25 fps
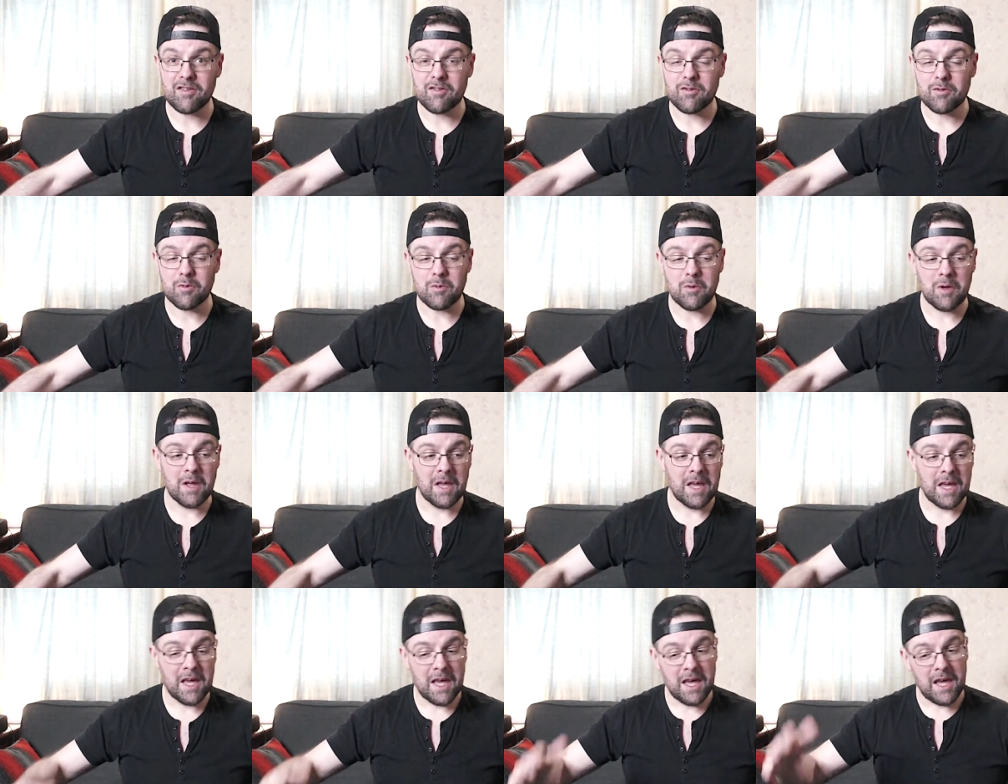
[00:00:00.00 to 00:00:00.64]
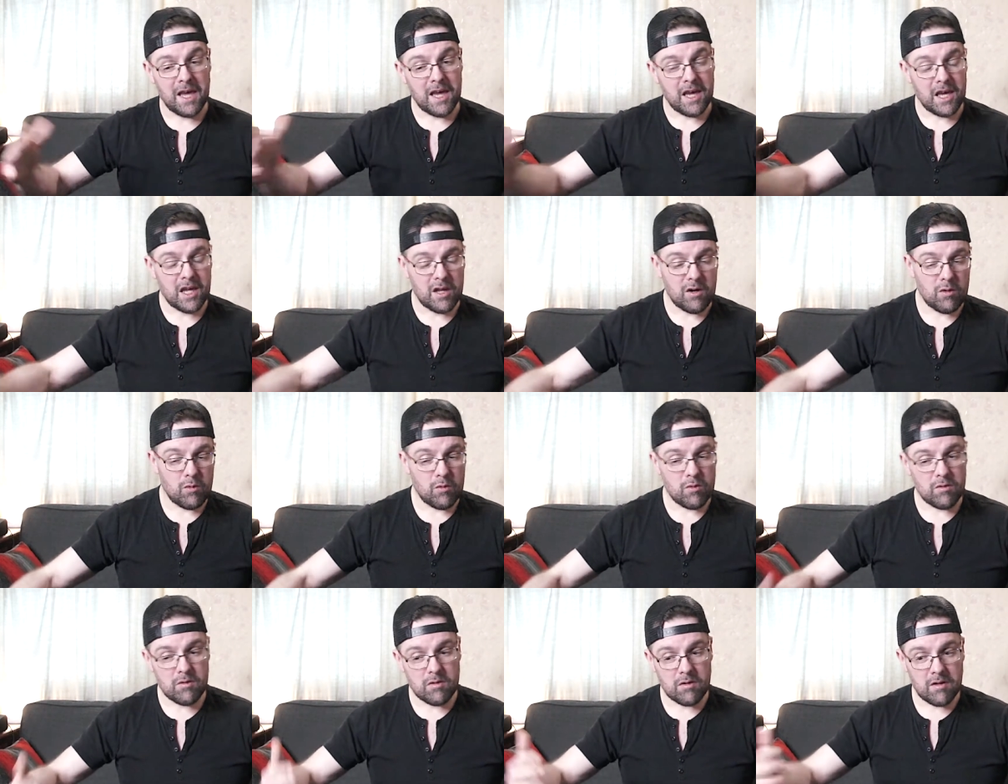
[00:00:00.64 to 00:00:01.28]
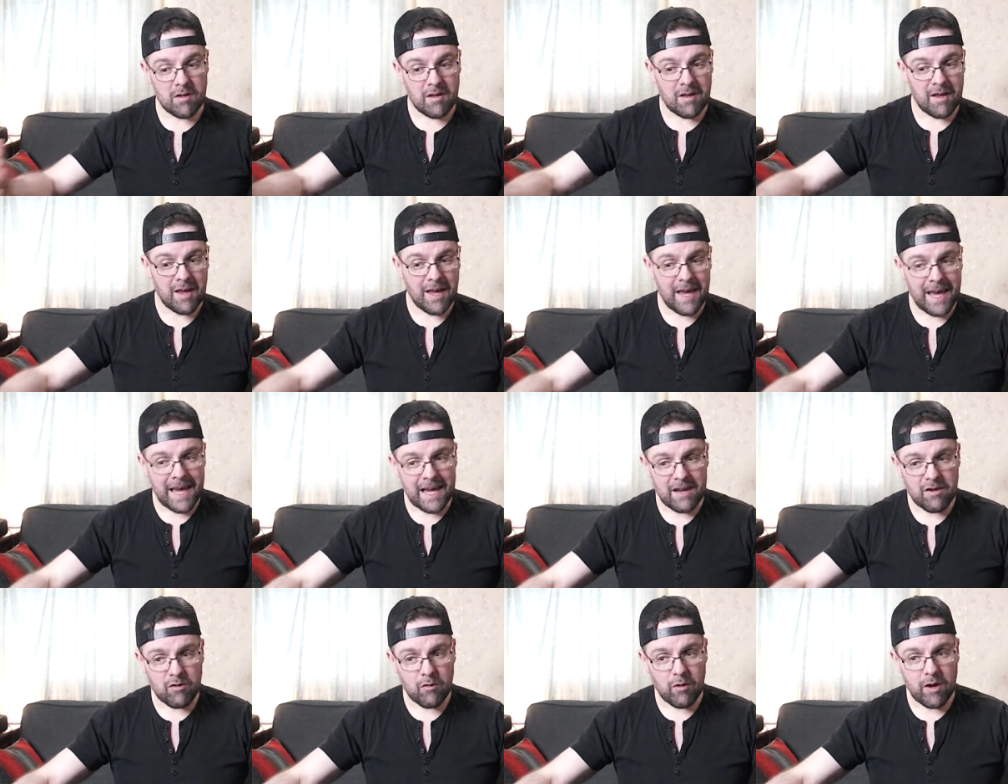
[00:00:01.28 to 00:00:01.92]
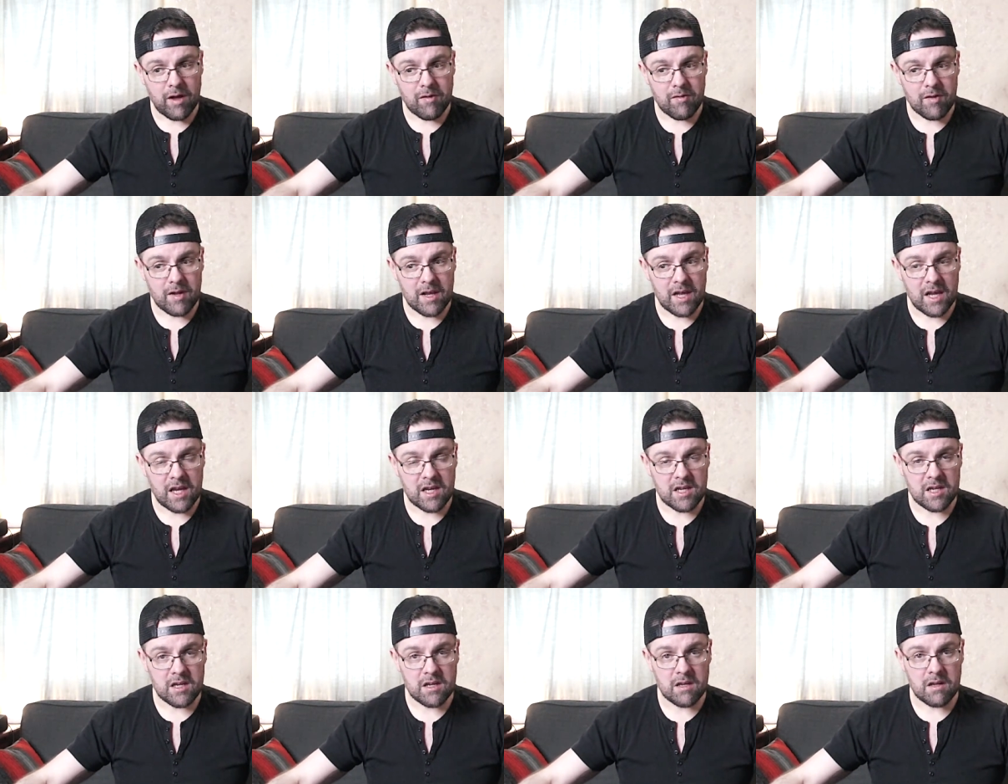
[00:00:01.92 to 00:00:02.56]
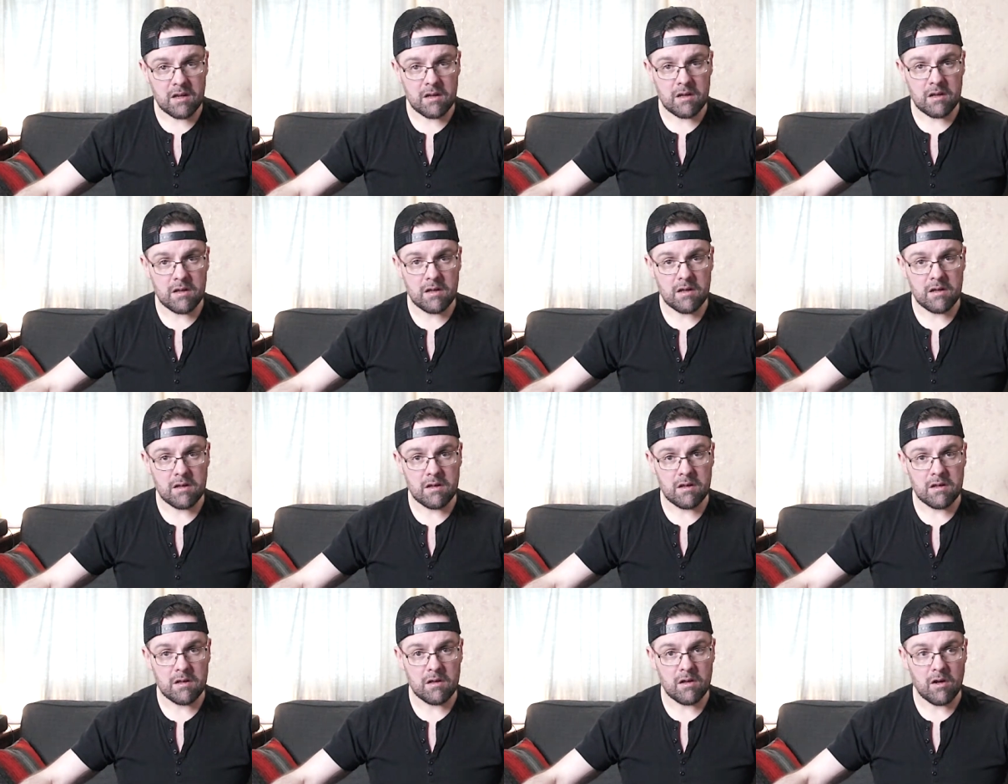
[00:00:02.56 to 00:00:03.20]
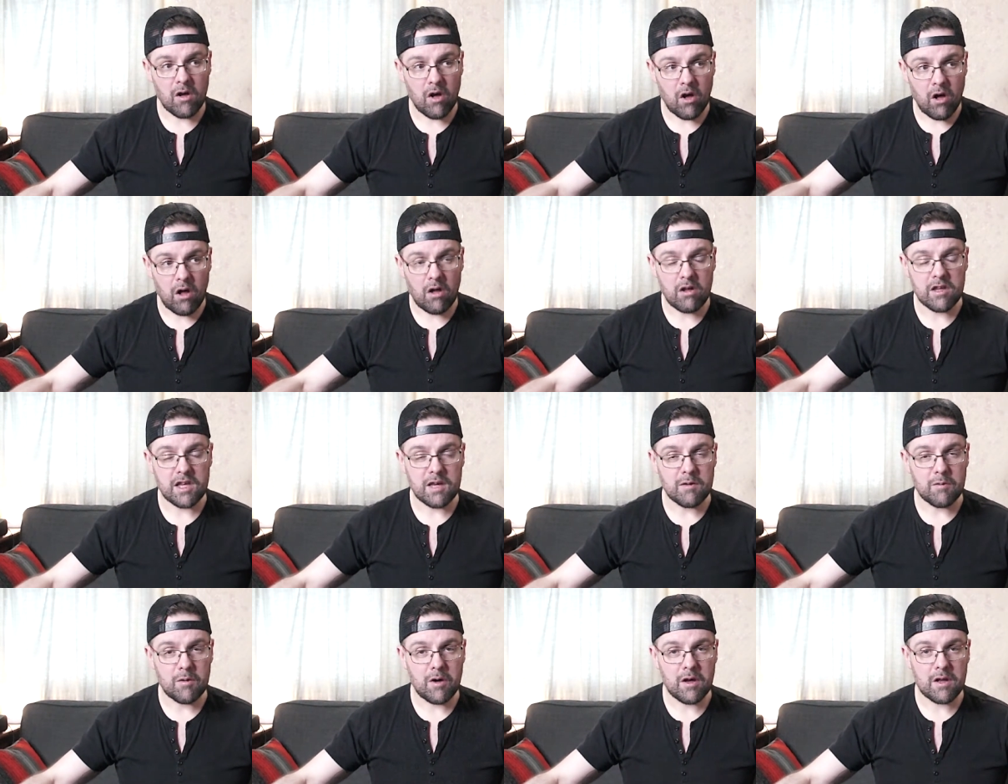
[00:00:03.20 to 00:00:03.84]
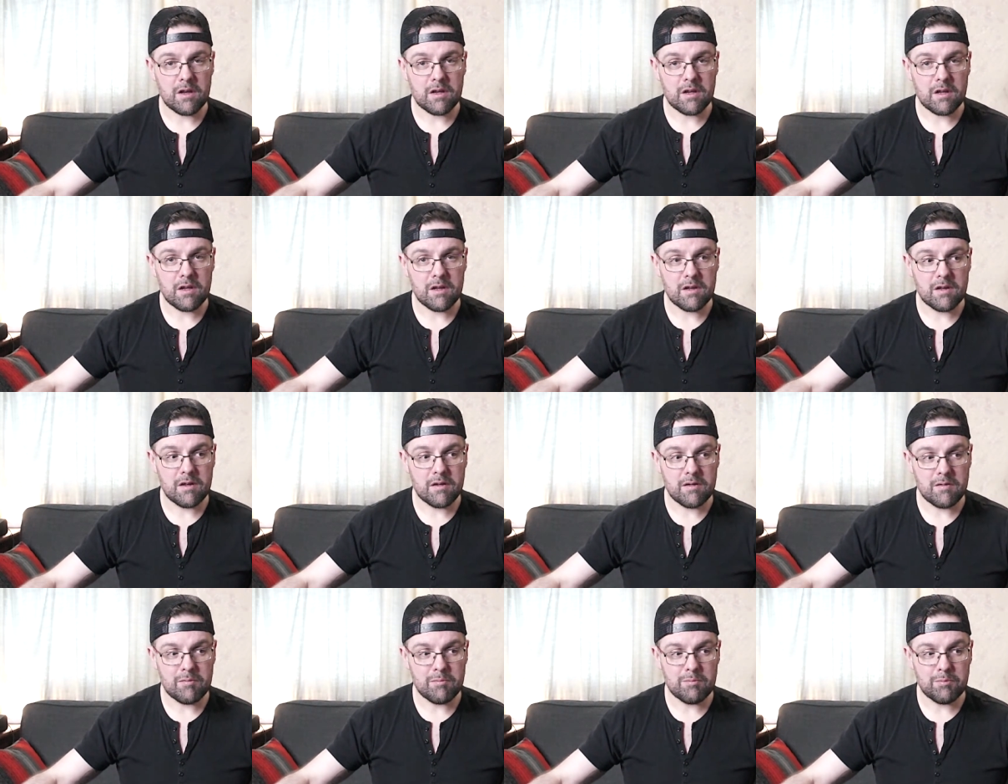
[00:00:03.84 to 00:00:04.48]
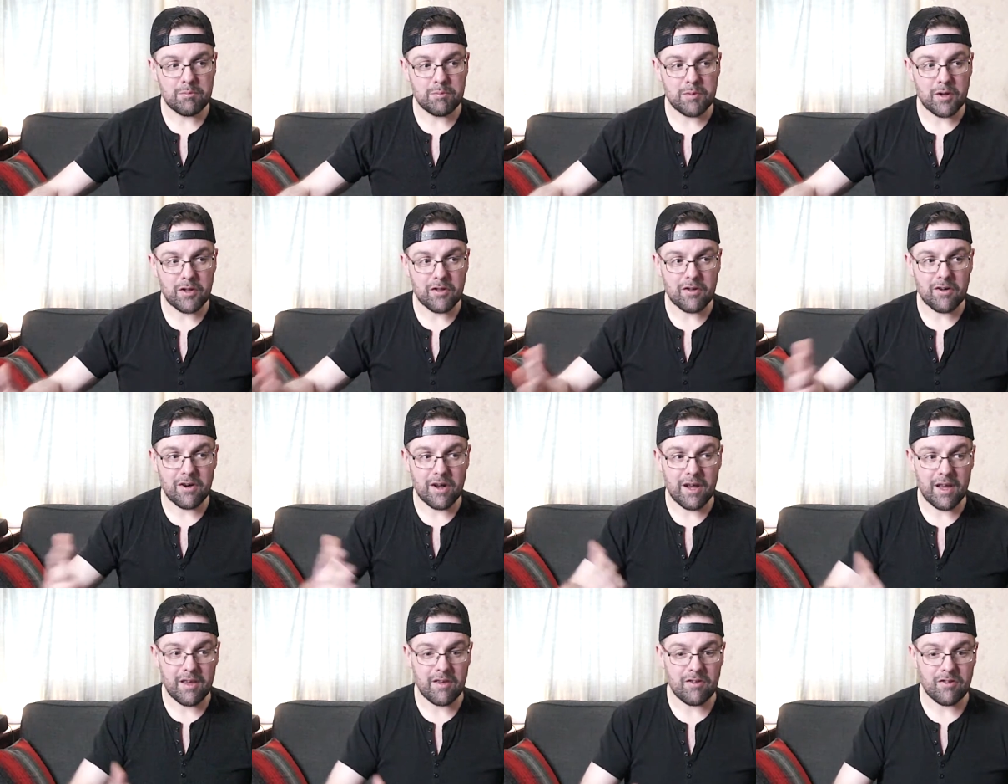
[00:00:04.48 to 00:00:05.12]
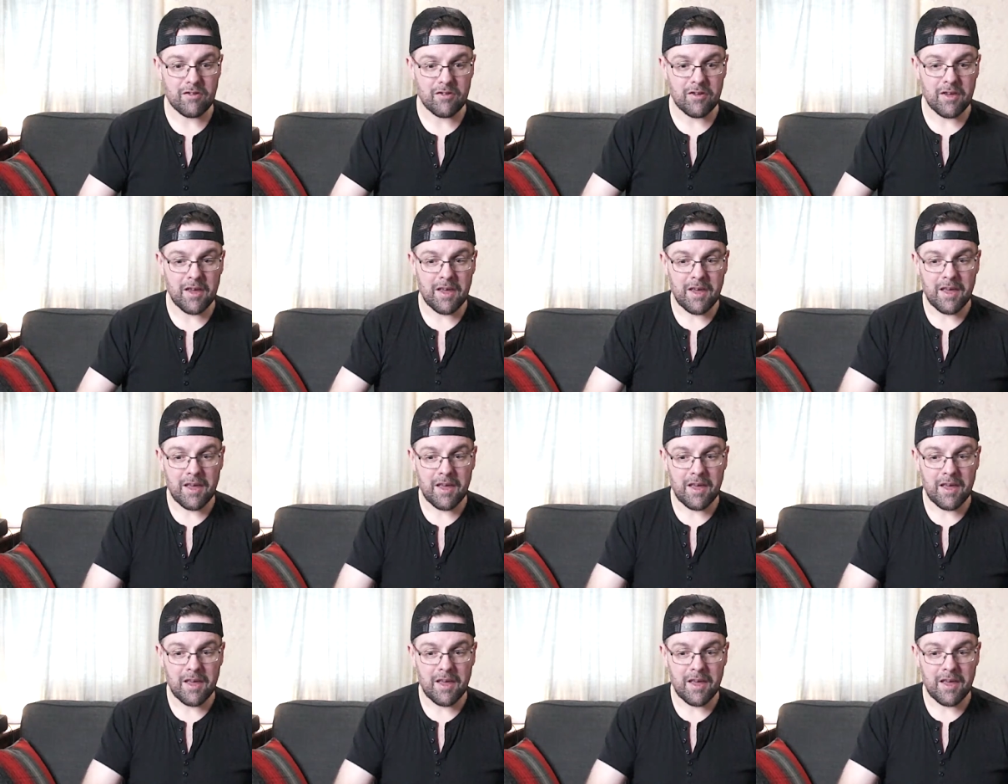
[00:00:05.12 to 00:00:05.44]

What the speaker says: So, you know, hate Revelation all you want, but there is